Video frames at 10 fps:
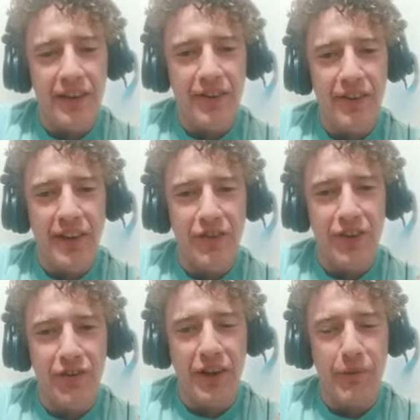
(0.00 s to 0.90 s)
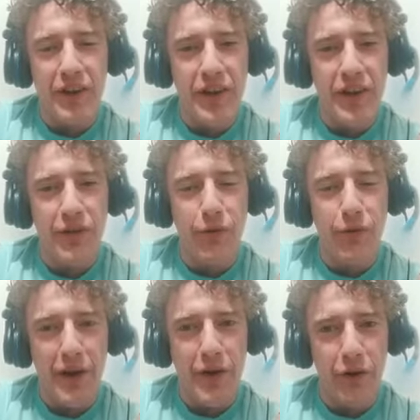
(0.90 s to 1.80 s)
that just like when you hear their
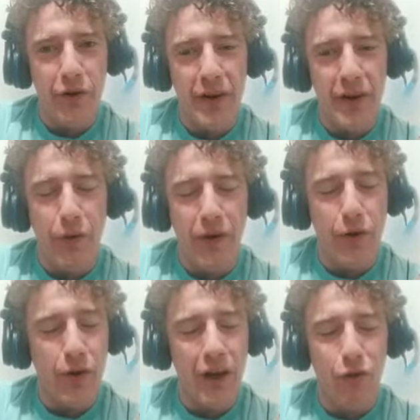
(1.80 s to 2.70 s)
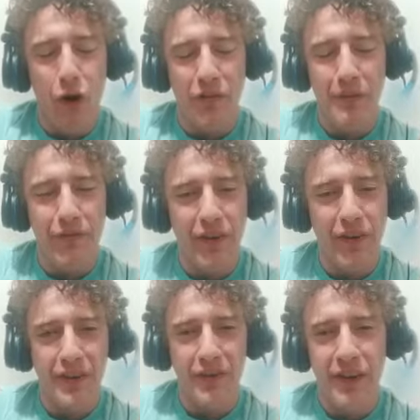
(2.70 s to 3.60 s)
record and like, or how long they've been
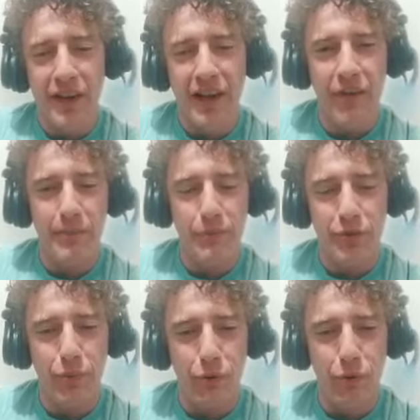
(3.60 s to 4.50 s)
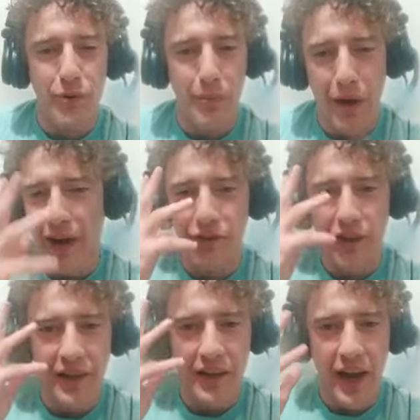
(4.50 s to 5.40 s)
fighting, doesn't that kind of like just blow your mind?
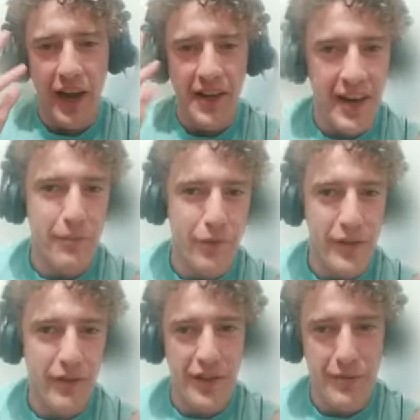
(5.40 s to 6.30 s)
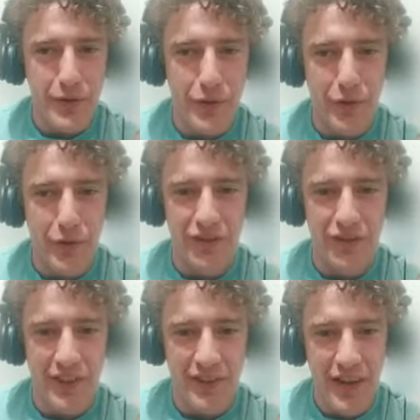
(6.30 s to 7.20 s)
Like, I can't believe like you've been doing this since
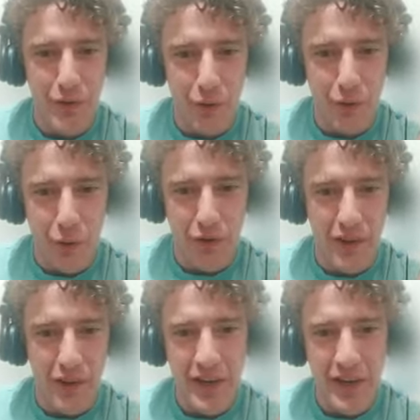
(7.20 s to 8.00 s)
like 10 years old and like